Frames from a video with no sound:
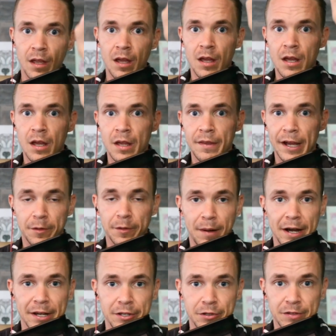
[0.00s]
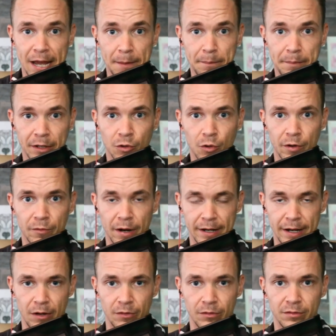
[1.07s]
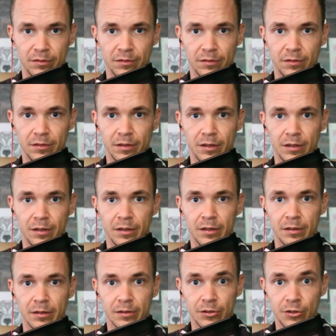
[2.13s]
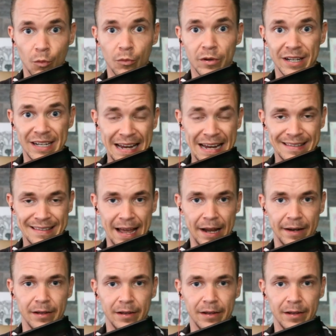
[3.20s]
That could buy you 10 Bitcoin right now. Don't negate that.